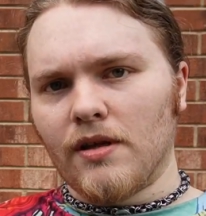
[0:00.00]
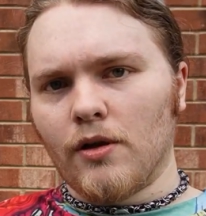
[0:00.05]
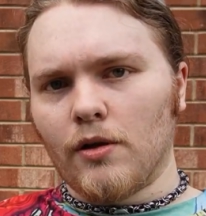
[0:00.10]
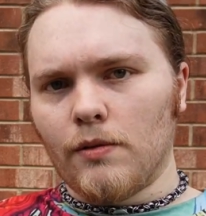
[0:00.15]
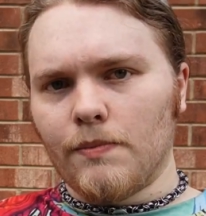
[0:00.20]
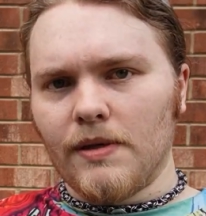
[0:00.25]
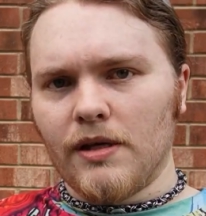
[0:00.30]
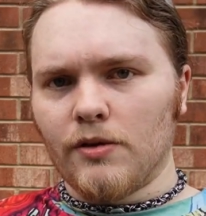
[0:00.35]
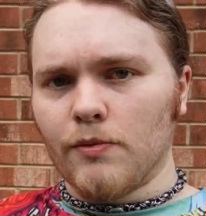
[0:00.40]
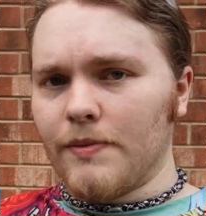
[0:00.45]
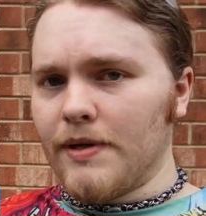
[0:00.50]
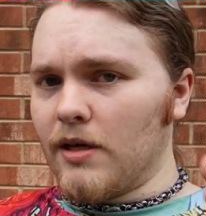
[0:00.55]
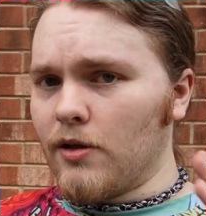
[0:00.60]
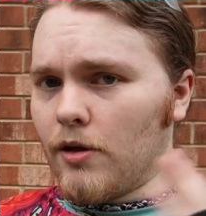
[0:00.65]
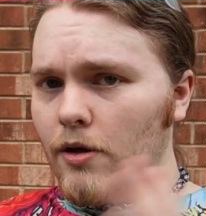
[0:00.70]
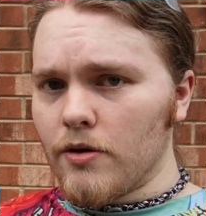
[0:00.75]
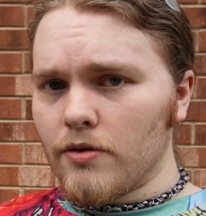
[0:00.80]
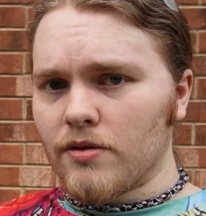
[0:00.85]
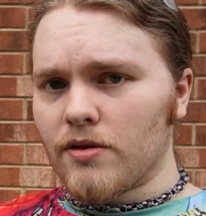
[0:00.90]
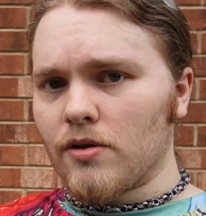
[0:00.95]
It will either be
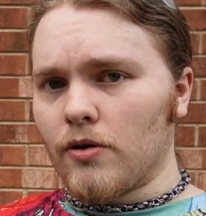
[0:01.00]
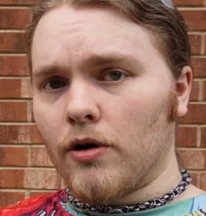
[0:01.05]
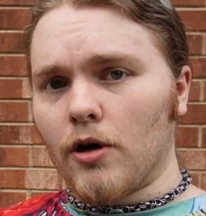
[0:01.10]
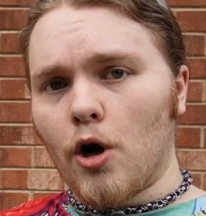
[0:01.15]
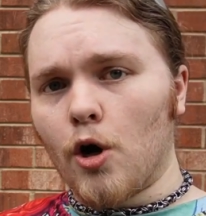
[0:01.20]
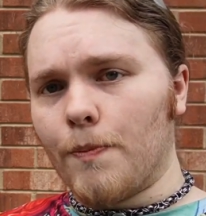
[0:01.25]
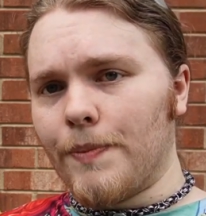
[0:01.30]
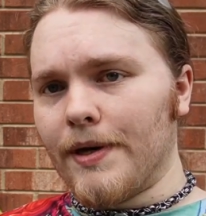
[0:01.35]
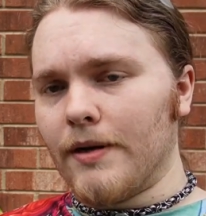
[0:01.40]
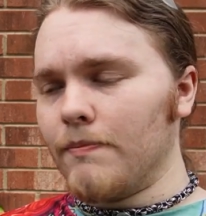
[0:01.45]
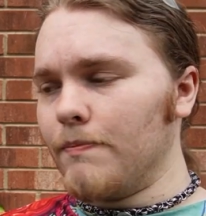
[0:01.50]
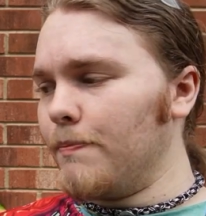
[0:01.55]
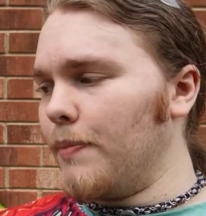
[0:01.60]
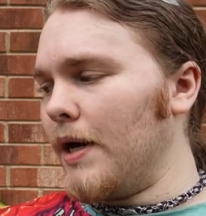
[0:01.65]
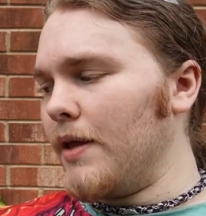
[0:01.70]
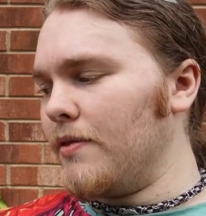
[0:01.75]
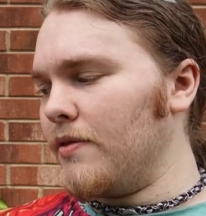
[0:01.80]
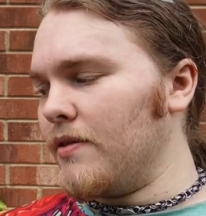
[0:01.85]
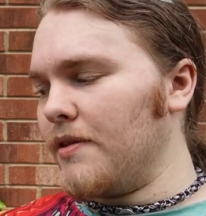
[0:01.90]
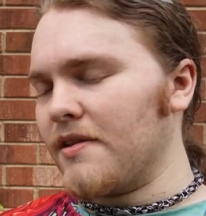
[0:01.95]
closed or open,
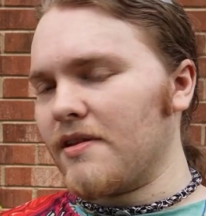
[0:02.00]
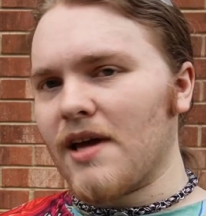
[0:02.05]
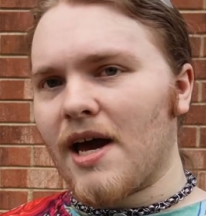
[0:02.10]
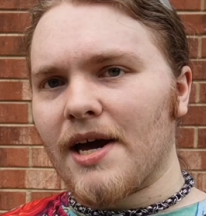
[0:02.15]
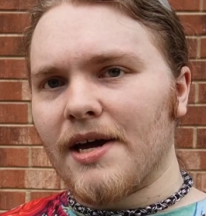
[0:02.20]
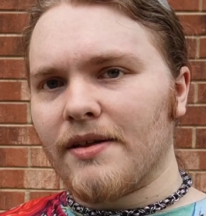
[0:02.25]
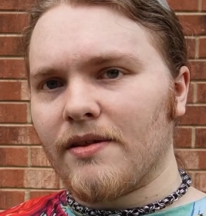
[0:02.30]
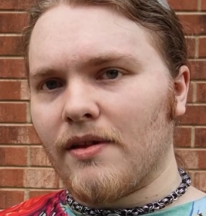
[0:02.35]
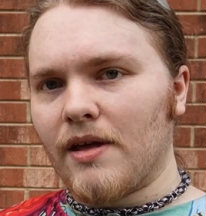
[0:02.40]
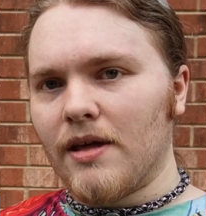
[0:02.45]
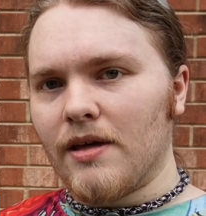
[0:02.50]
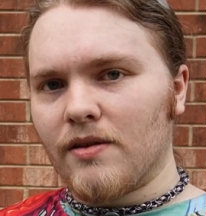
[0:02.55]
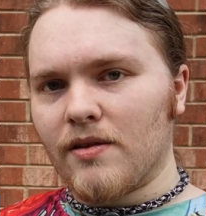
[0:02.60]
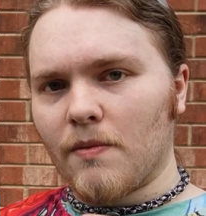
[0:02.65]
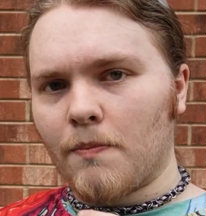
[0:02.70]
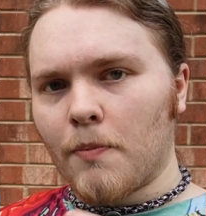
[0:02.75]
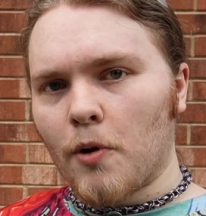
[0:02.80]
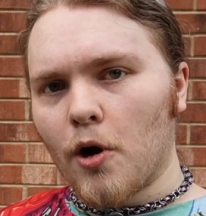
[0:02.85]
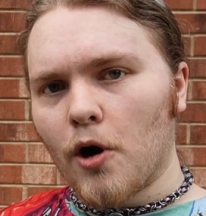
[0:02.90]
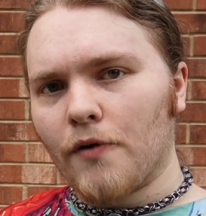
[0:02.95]
but the size is
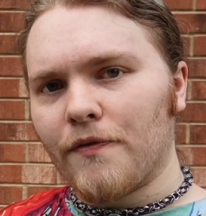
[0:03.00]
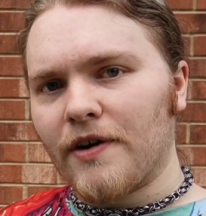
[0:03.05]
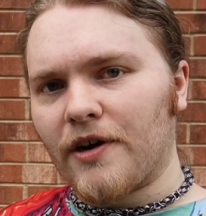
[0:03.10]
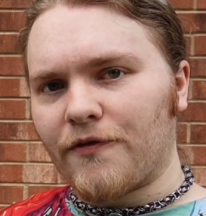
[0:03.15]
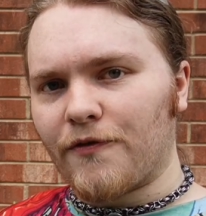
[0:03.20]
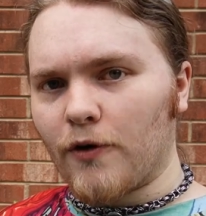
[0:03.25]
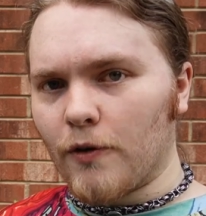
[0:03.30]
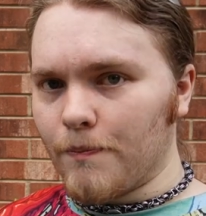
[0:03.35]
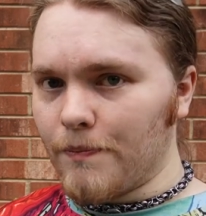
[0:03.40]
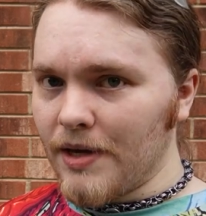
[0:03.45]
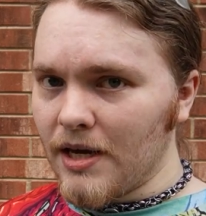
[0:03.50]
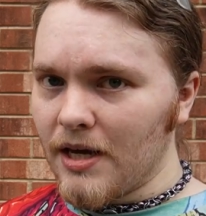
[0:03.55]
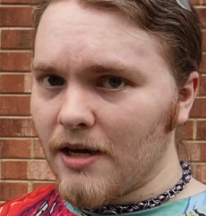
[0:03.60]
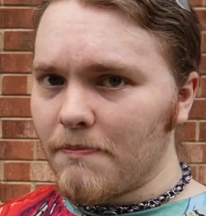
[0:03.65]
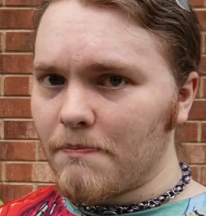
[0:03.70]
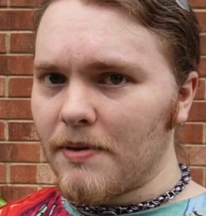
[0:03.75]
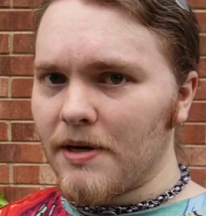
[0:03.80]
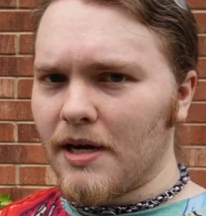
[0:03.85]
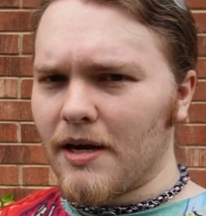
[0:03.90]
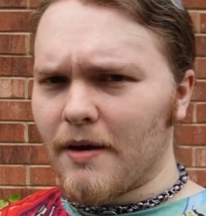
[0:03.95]
perfect for me,
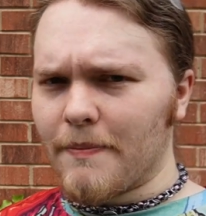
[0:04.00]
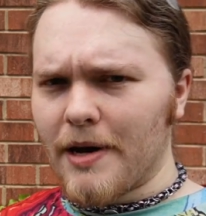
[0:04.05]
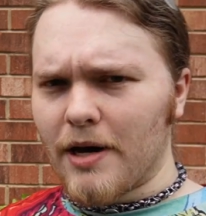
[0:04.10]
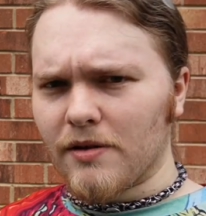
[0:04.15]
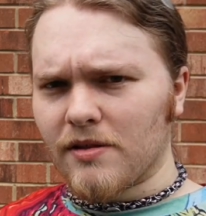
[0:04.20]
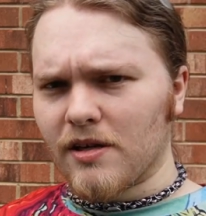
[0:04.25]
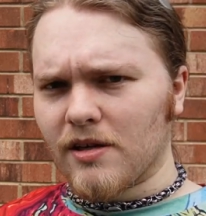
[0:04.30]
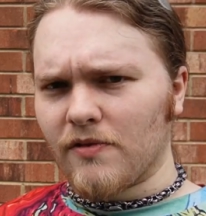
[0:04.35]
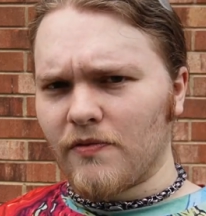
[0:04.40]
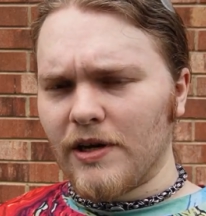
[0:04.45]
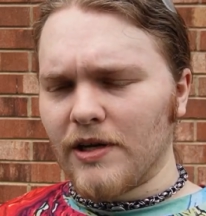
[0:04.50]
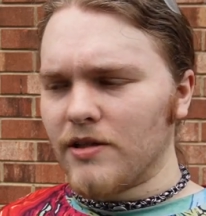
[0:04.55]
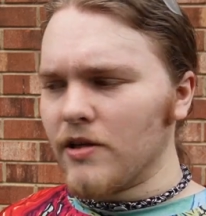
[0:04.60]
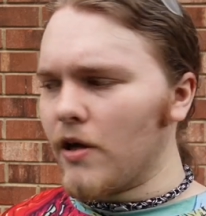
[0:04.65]
being about 6 feet